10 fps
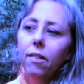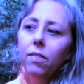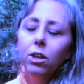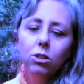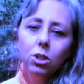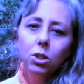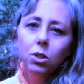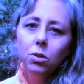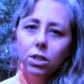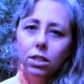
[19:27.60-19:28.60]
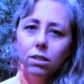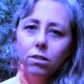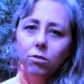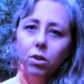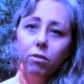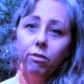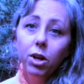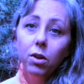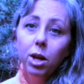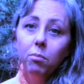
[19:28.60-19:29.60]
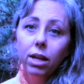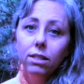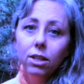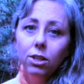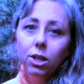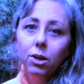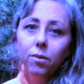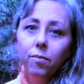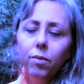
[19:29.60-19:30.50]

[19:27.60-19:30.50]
their solutions for the fear they place on you.